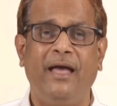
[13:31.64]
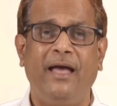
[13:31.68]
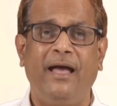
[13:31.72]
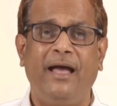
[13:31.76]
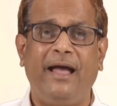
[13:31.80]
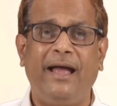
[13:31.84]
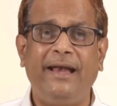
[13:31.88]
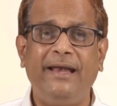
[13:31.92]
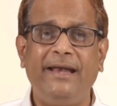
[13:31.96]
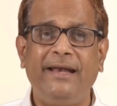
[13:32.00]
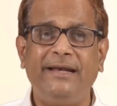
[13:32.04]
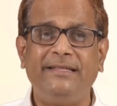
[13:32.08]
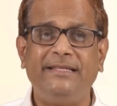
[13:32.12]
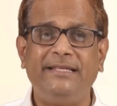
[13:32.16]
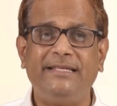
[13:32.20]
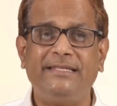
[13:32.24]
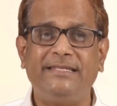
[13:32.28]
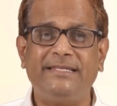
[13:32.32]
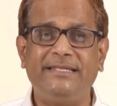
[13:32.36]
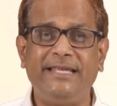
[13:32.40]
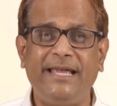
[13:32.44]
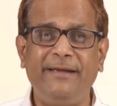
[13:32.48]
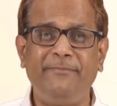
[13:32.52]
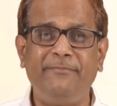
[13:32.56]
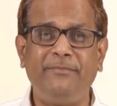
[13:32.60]
And at the
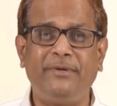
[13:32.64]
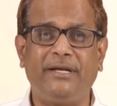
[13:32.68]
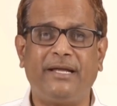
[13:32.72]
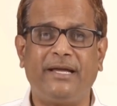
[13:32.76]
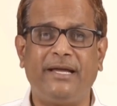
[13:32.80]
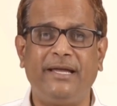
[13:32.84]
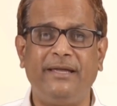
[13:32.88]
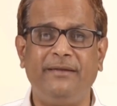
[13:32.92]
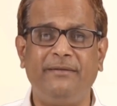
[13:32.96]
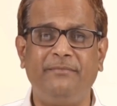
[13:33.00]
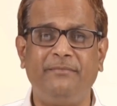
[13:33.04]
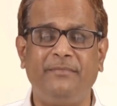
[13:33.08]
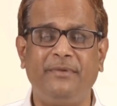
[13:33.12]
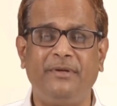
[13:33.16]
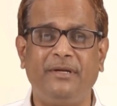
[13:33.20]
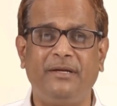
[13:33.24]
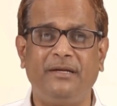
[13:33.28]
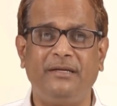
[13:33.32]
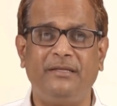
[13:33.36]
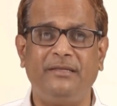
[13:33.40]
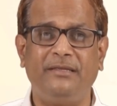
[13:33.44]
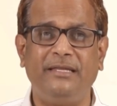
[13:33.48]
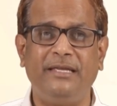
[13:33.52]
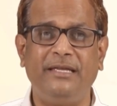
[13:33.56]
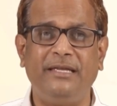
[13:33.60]
same time,
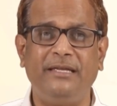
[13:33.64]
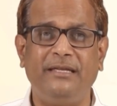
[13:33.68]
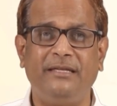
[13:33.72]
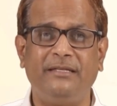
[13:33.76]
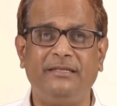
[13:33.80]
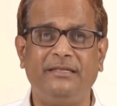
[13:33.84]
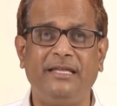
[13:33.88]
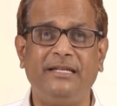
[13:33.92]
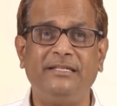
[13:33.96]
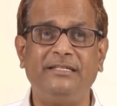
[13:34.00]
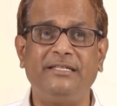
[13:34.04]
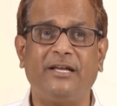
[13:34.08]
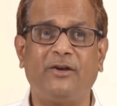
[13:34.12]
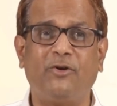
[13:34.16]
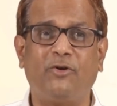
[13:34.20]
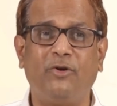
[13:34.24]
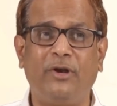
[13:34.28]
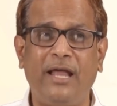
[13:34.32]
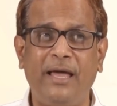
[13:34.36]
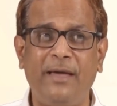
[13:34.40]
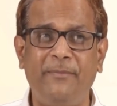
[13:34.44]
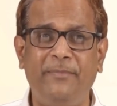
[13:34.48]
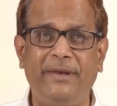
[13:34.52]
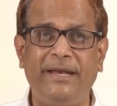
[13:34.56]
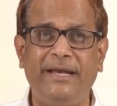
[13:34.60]
there is a
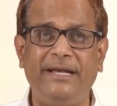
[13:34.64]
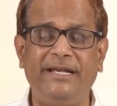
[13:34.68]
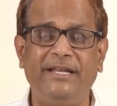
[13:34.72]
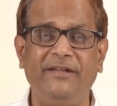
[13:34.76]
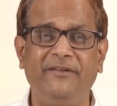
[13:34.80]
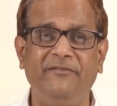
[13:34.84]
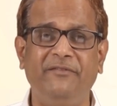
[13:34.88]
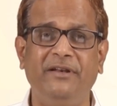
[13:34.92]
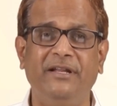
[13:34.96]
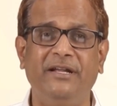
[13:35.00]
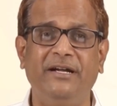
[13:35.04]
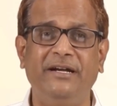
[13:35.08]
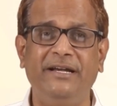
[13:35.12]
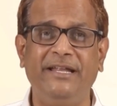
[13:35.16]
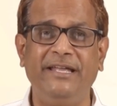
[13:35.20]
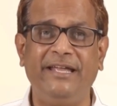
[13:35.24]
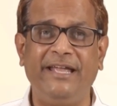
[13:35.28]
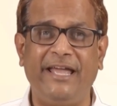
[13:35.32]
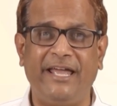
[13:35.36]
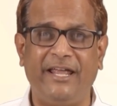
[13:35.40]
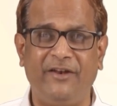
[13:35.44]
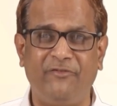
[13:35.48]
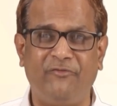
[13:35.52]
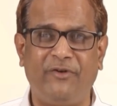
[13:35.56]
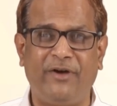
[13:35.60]
collaborative
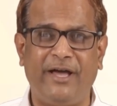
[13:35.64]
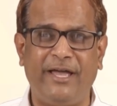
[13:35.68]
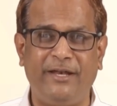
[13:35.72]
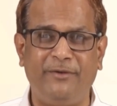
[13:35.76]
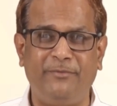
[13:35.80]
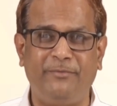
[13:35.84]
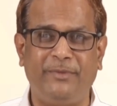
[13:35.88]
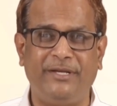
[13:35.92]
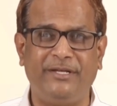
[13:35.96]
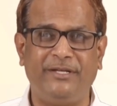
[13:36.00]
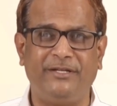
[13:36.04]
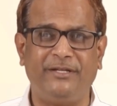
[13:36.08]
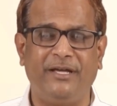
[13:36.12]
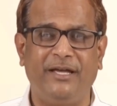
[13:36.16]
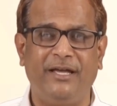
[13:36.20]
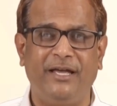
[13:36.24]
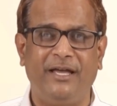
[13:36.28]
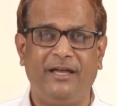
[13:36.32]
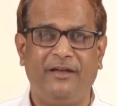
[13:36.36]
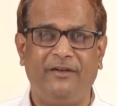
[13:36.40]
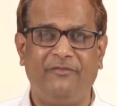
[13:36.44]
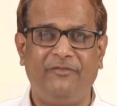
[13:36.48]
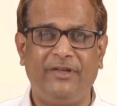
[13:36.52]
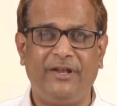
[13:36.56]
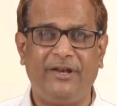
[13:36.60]
learning environment,
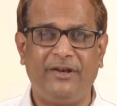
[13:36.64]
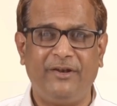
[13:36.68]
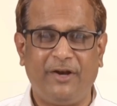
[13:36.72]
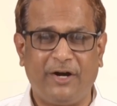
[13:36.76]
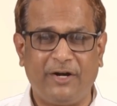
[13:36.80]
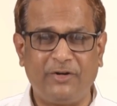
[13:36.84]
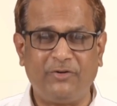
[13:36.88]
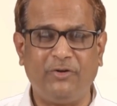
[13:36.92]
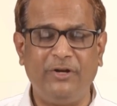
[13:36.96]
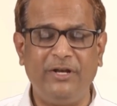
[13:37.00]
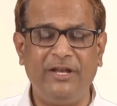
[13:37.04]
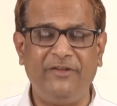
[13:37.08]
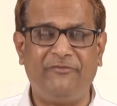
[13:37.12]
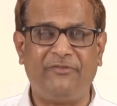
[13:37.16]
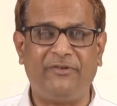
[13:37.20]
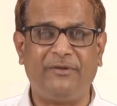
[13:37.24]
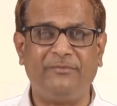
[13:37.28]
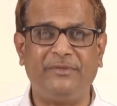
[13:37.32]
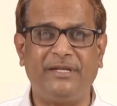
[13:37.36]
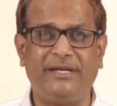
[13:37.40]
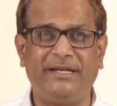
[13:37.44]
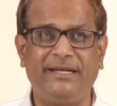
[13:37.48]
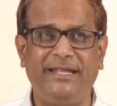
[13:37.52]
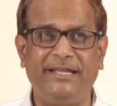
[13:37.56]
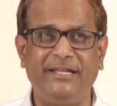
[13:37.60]
where not only
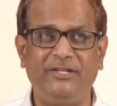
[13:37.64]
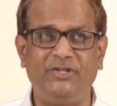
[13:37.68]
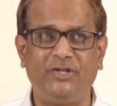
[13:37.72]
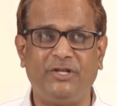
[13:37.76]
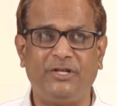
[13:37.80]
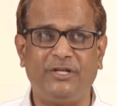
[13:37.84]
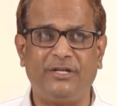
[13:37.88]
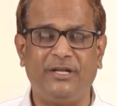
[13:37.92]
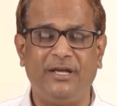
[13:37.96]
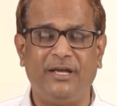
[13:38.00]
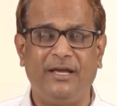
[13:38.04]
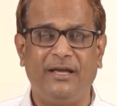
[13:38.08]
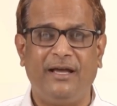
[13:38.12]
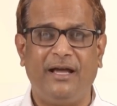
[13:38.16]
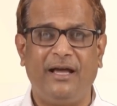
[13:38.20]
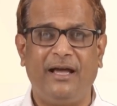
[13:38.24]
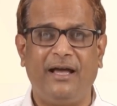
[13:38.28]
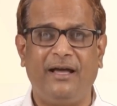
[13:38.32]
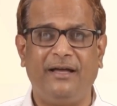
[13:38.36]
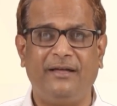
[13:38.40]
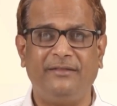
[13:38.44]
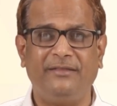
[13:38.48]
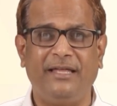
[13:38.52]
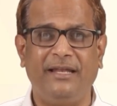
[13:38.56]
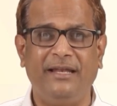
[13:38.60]
from the teacher,
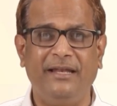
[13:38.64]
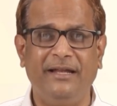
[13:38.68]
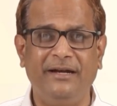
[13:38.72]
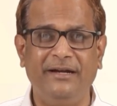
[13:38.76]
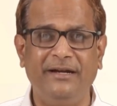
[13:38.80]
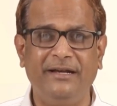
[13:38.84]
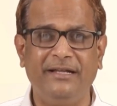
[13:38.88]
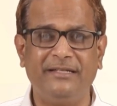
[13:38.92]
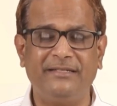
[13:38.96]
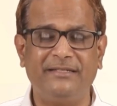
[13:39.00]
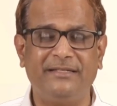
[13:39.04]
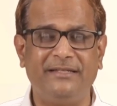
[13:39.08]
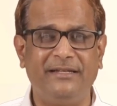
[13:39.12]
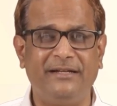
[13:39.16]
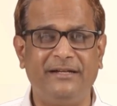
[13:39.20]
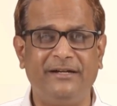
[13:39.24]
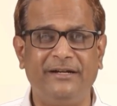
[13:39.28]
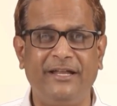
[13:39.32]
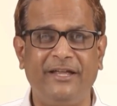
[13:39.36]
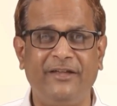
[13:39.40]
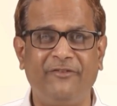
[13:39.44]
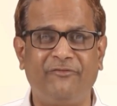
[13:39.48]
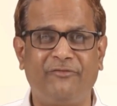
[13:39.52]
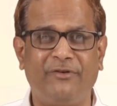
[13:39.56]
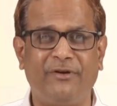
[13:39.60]
the learners
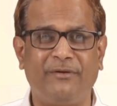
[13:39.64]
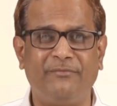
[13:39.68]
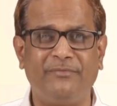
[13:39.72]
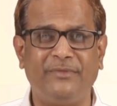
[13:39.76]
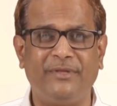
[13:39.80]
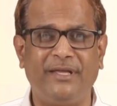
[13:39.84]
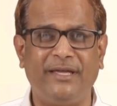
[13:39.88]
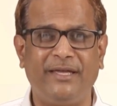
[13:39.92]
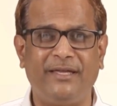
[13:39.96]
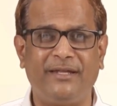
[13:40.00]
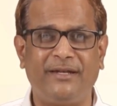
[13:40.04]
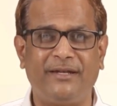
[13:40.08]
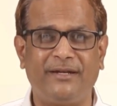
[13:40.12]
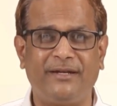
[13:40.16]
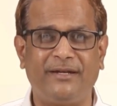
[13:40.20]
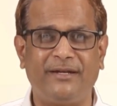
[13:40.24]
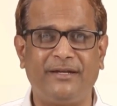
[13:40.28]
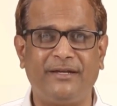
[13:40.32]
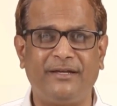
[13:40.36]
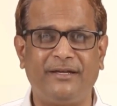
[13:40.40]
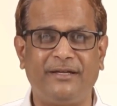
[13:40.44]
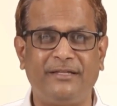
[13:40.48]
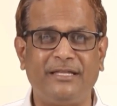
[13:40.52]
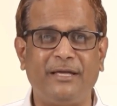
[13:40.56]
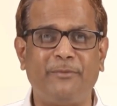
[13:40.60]
learning from
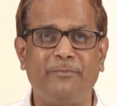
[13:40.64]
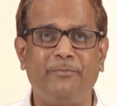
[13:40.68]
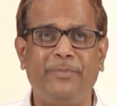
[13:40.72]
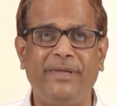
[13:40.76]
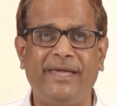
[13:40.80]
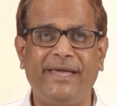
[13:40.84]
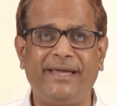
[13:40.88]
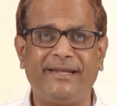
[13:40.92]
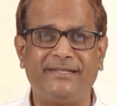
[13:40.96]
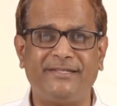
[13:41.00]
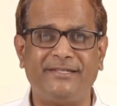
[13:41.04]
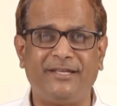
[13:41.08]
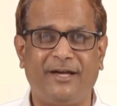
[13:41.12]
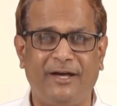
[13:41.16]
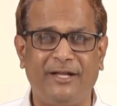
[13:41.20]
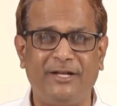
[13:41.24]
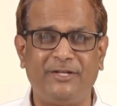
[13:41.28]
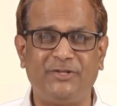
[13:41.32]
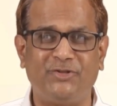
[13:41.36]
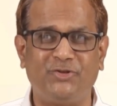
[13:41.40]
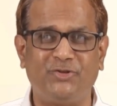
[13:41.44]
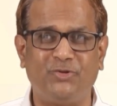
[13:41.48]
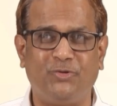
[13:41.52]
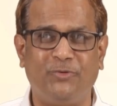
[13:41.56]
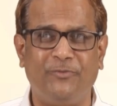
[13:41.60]
the peers
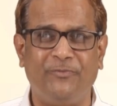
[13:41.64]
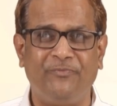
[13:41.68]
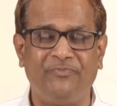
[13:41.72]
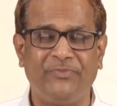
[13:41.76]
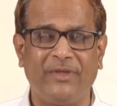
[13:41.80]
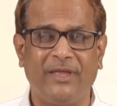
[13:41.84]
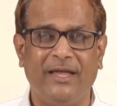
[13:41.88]
also.